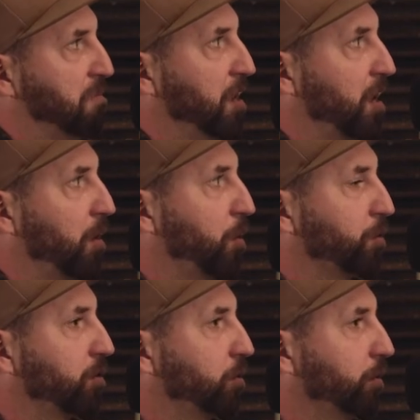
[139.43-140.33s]
you know
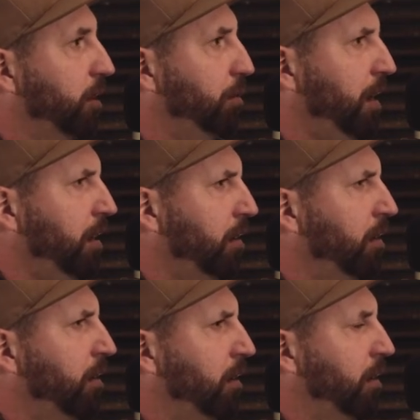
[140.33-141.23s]
old school it could be.
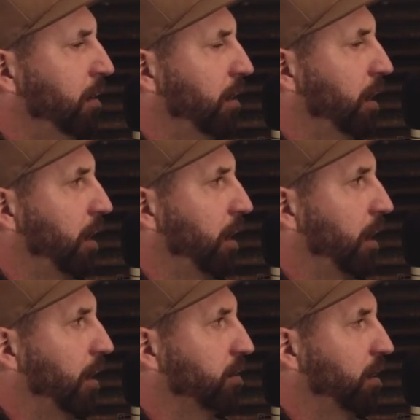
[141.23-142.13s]
Mm-hmm.
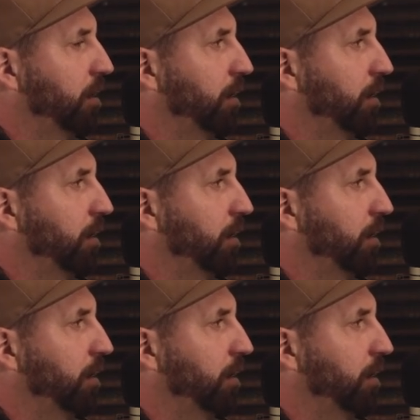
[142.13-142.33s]
Uh, so